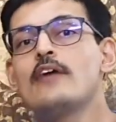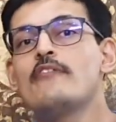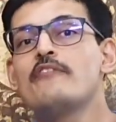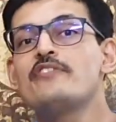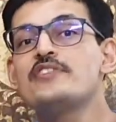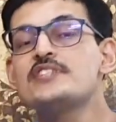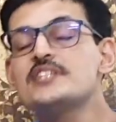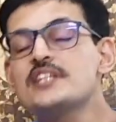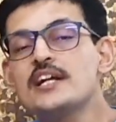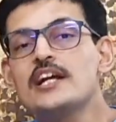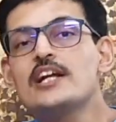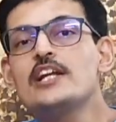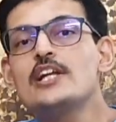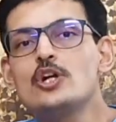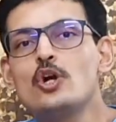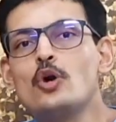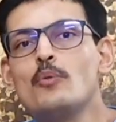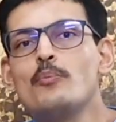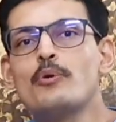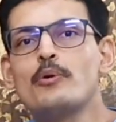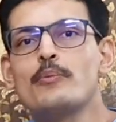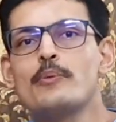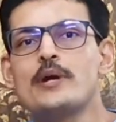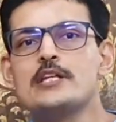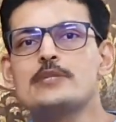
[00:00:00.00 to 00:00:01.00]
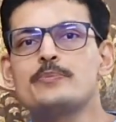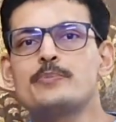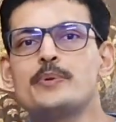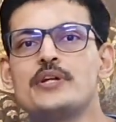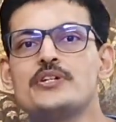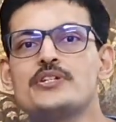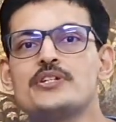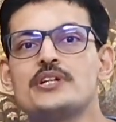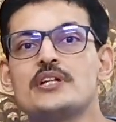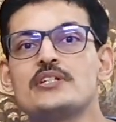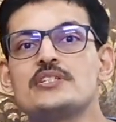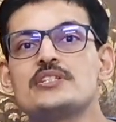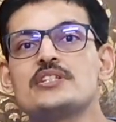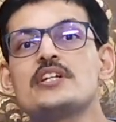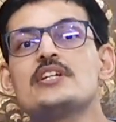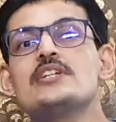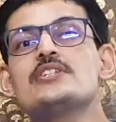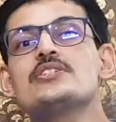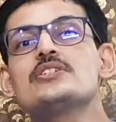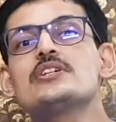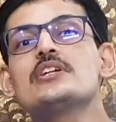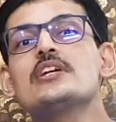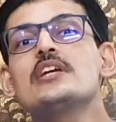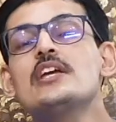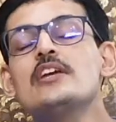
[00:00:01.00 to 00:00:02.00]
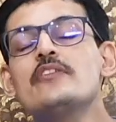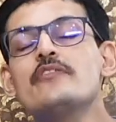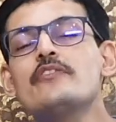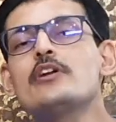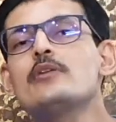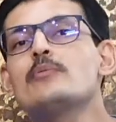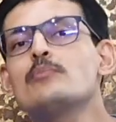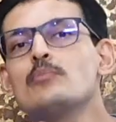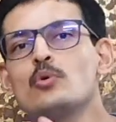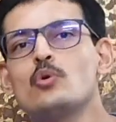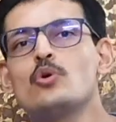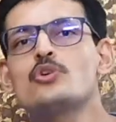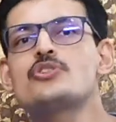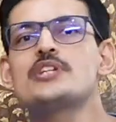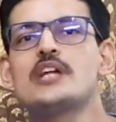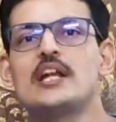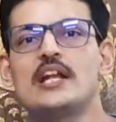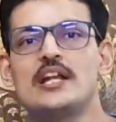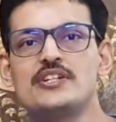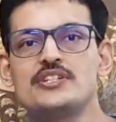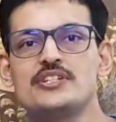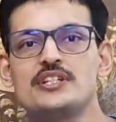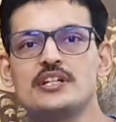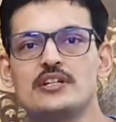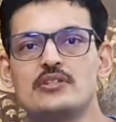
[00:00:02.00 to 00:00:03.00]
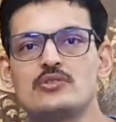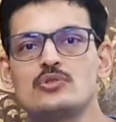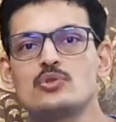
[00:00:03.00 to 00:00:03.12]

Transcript: physically compromised patients is even more challenging.